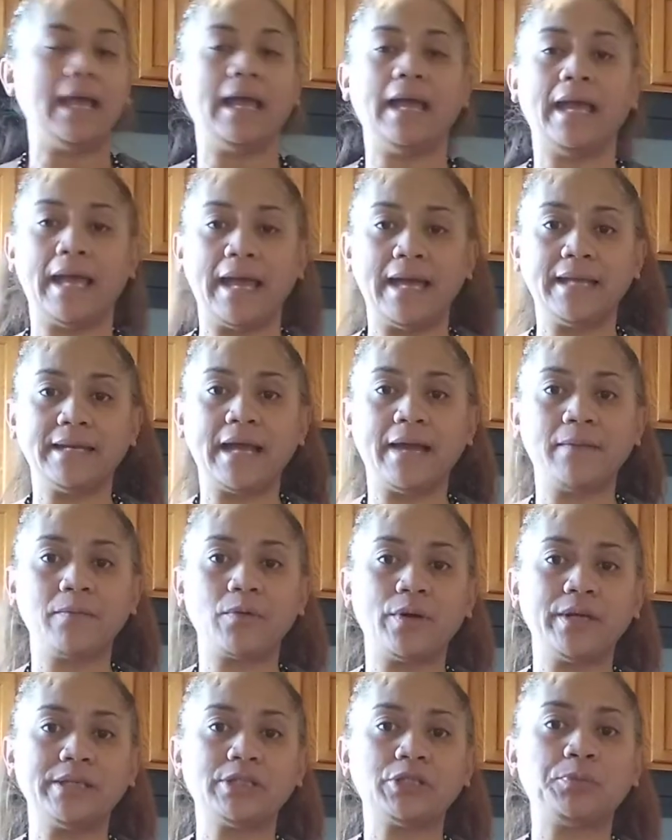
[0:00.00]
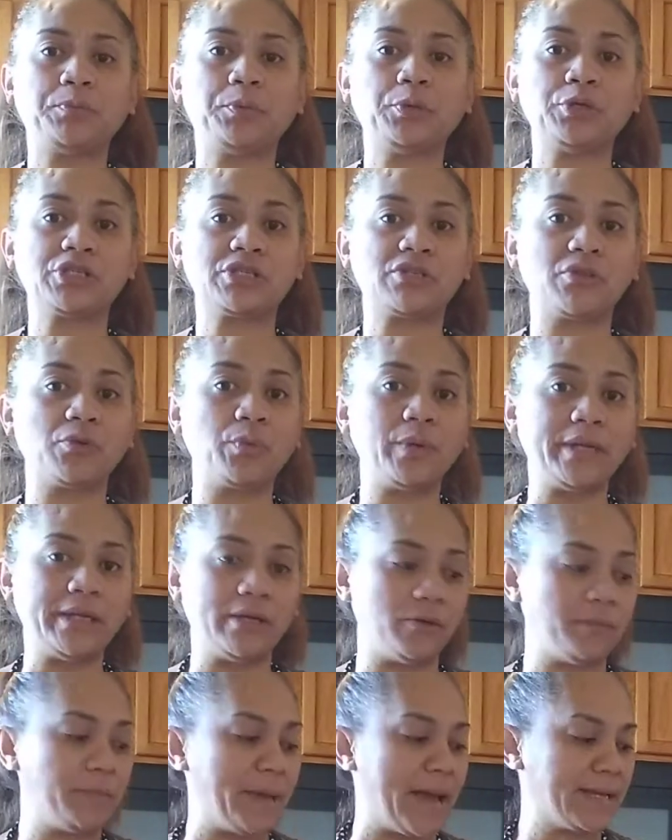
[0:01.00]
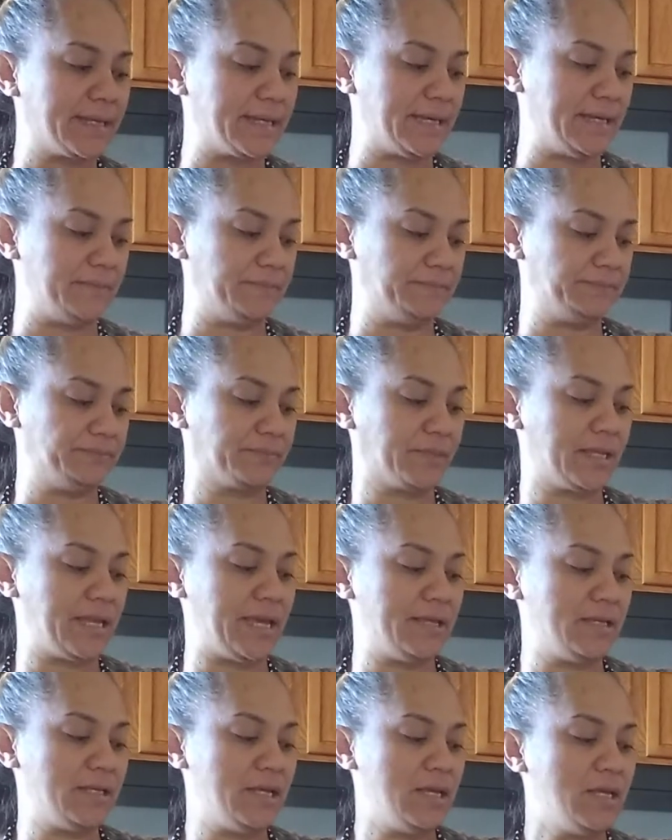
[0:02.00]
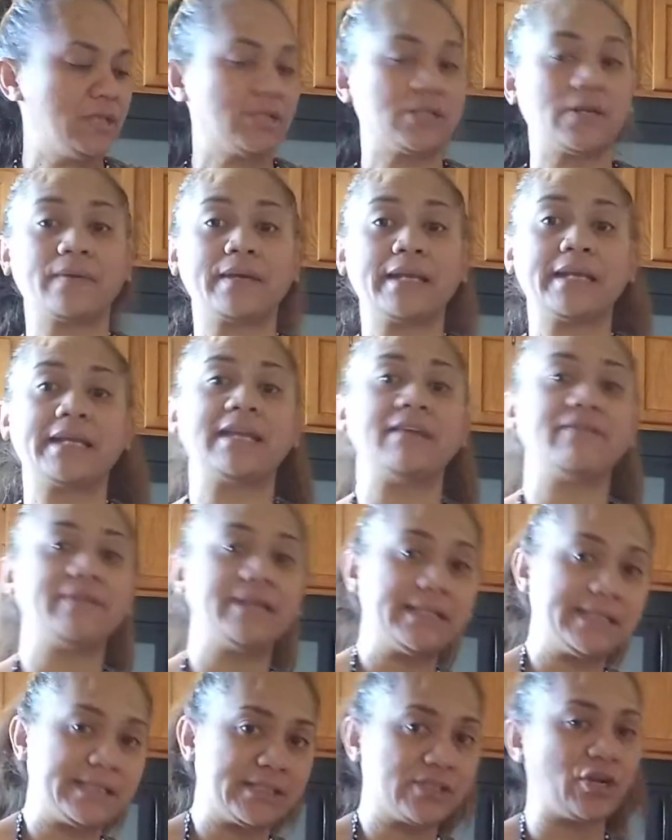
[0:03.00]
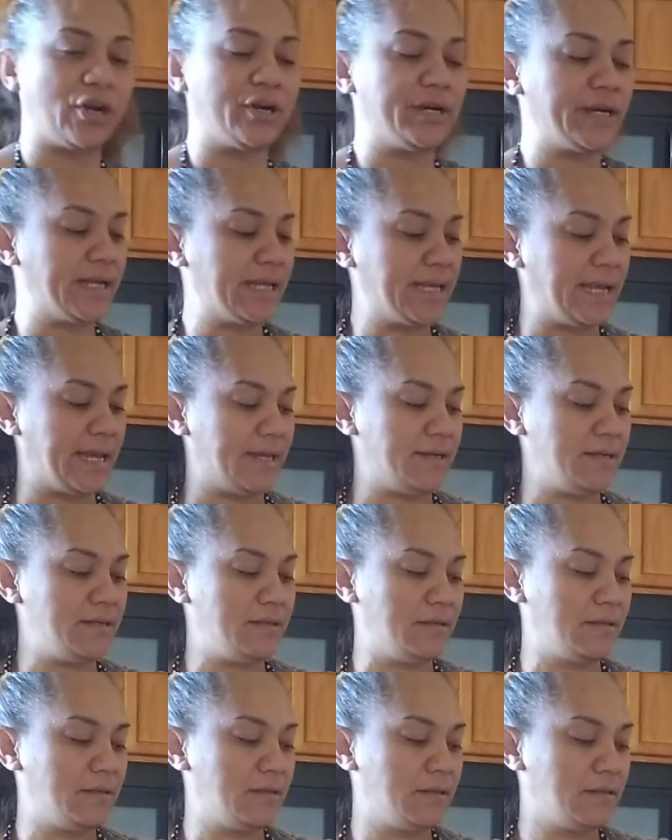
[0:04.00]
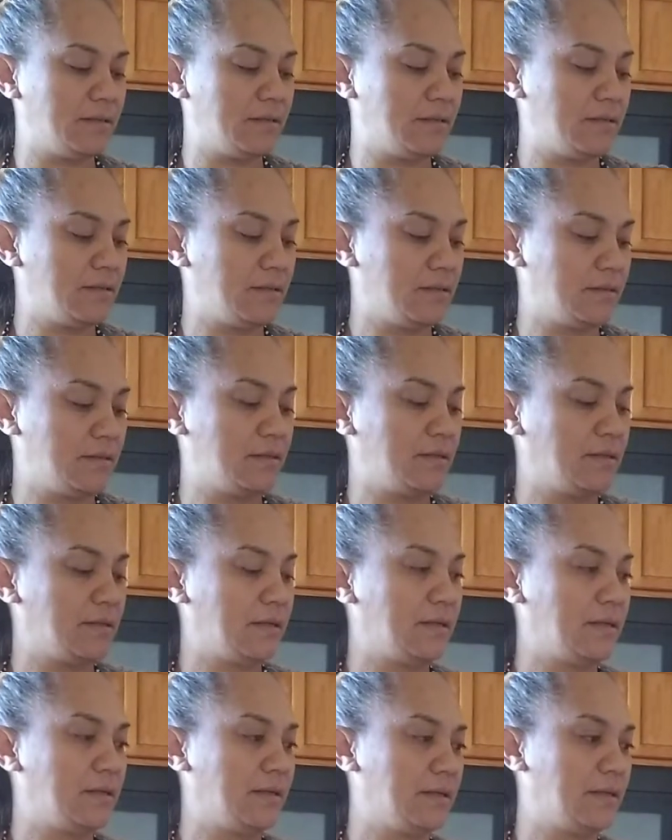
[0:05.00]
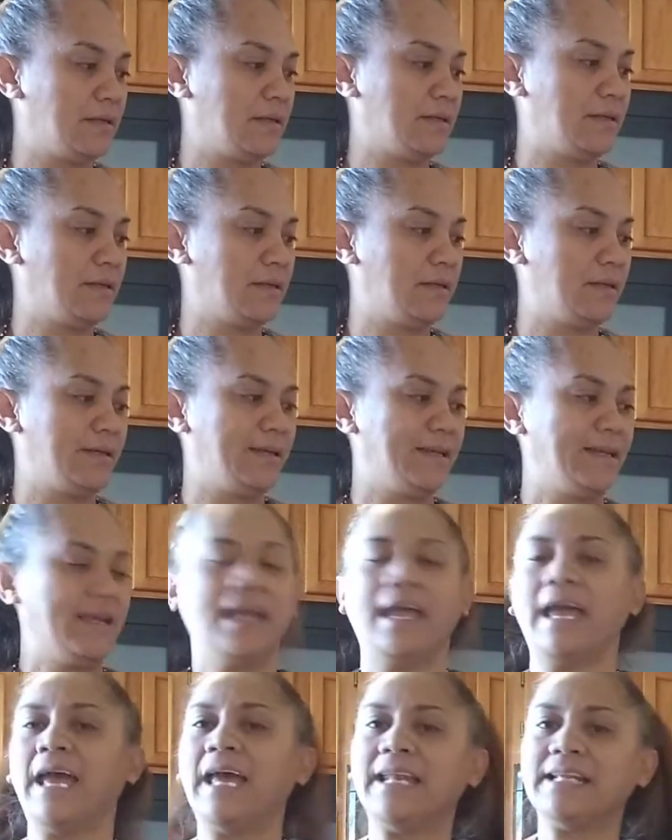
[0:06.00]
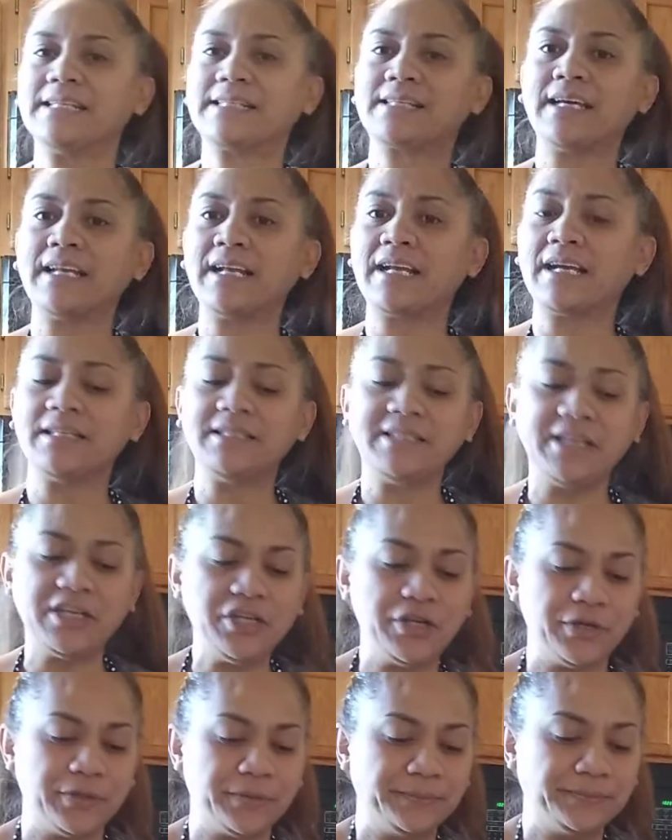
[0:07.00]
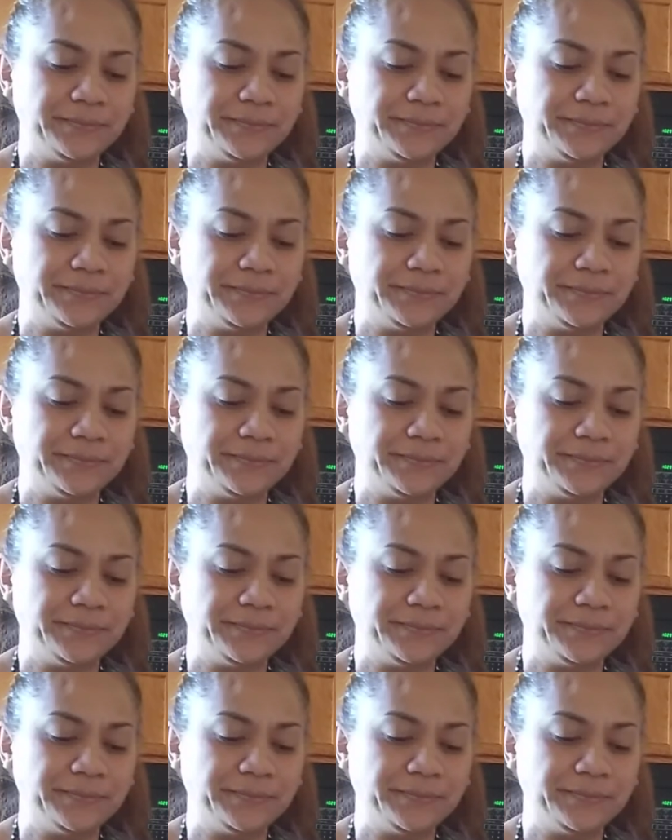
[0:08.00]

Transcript: and I'm going to push the wheel back in. Okay, so I'm going to give it a start again, and it's going to continue.